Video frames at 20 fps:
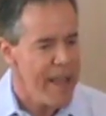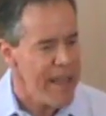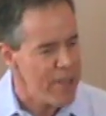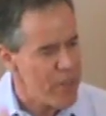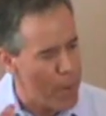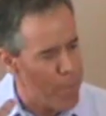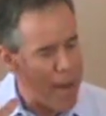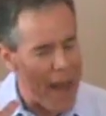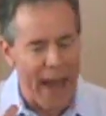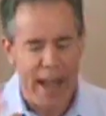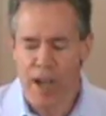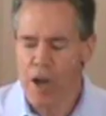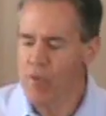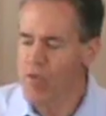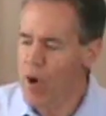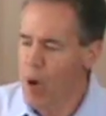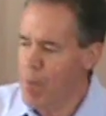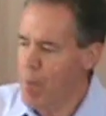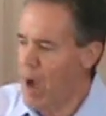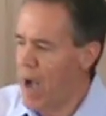in the back
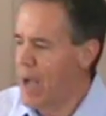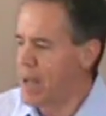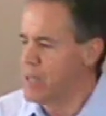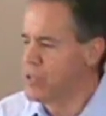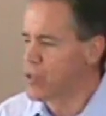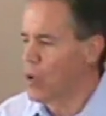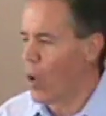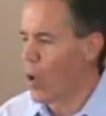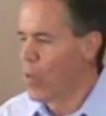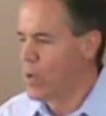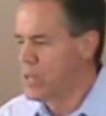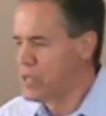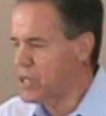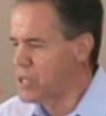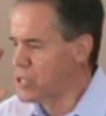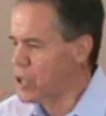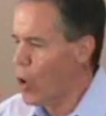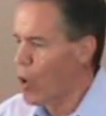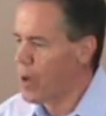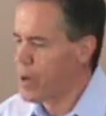of our mind is always
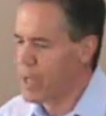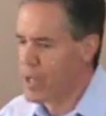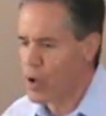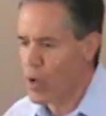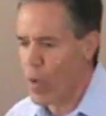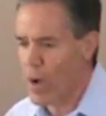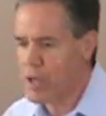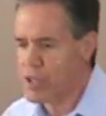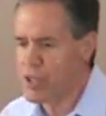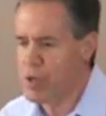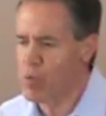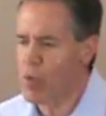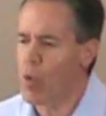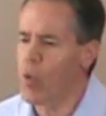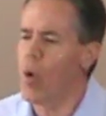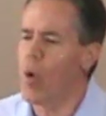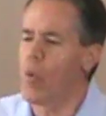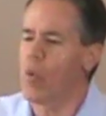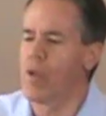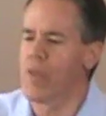this haunting question,
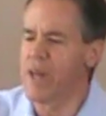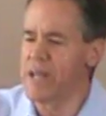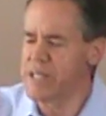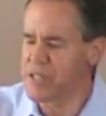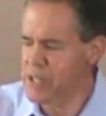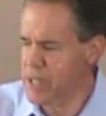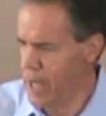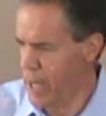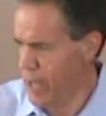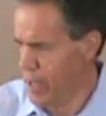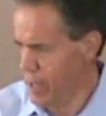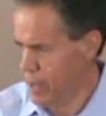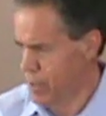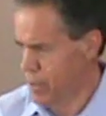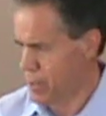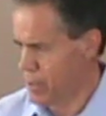well, what will they say?